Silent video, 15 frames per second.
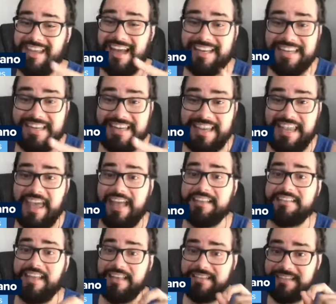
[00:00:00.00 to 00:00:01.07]
Yandy
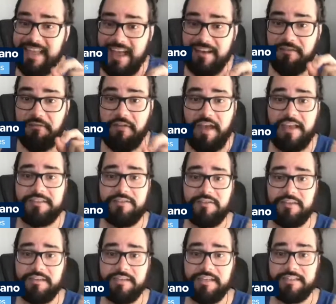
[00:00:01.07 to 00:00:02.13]
Diaz has gotten faster
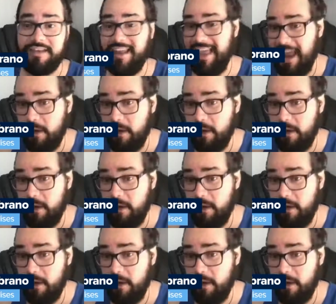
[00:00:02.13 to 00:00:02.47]
this season.